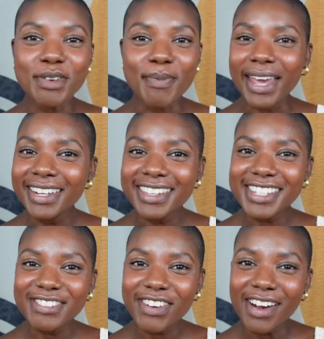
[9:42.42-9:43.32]
you made it
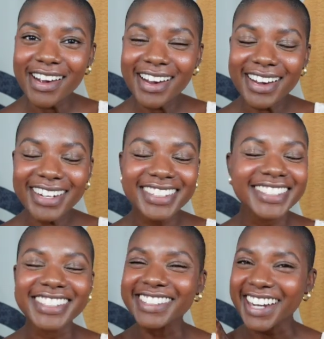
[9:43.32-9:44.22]
this far,
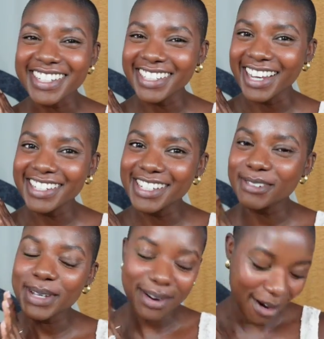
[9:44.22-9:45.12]
congratulations,
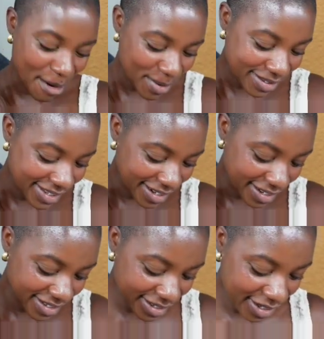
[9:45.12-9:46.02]
we are almost done.